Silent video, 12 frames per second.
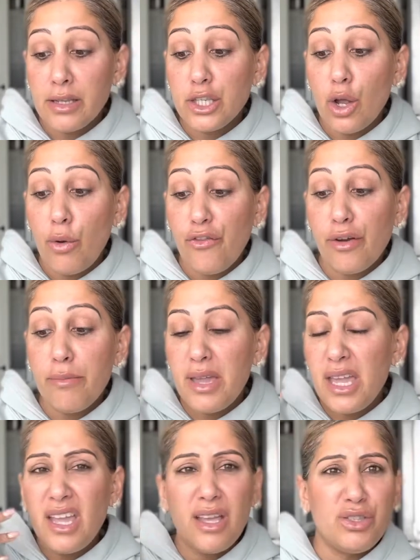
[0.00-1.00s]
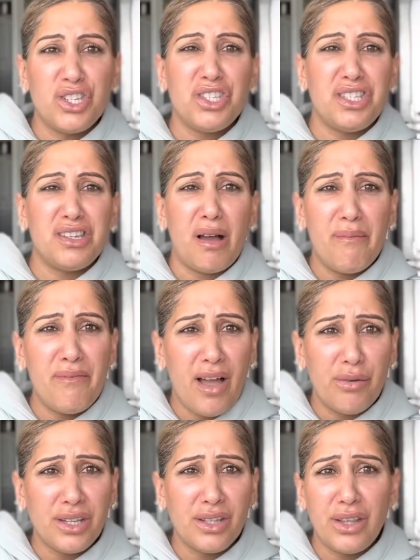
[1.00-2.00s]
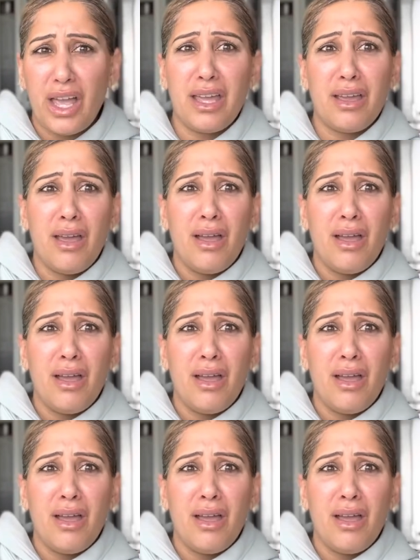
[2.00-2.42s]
So for me, it's just dumbfounded, like,